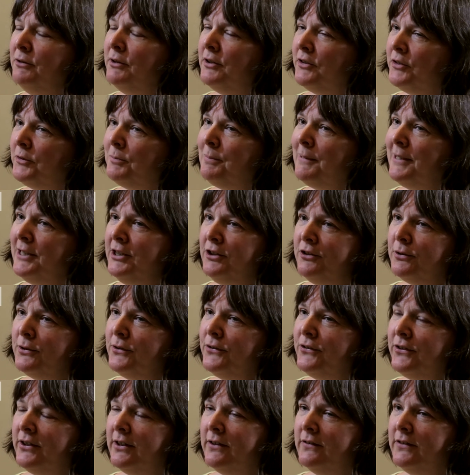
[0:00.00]
you explain to
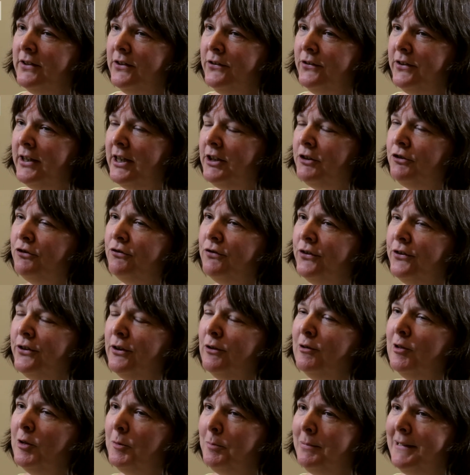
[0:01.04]
us how these
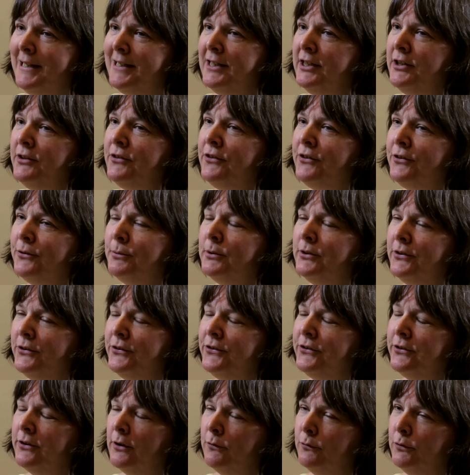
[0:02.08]
extrasolar planets were
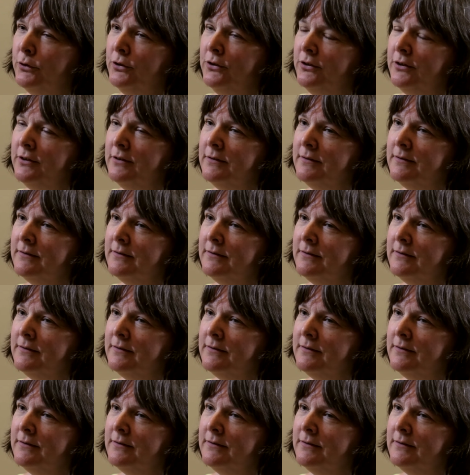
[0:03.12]
discovered?